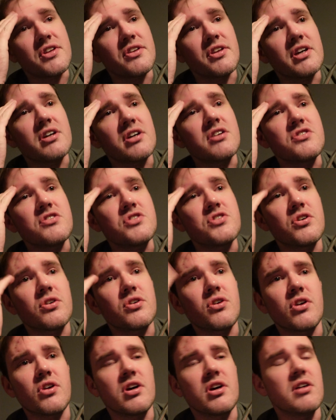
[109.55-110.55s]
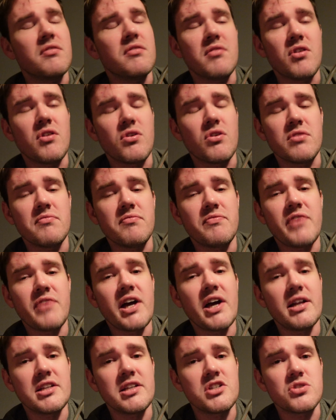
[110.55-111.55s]
I think I took on a
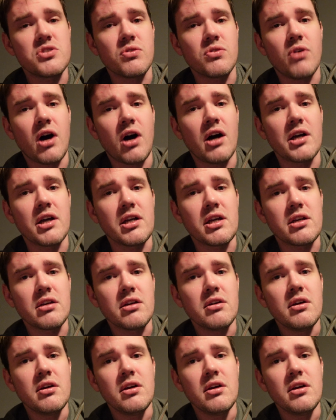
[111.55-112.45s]
fairly short hike,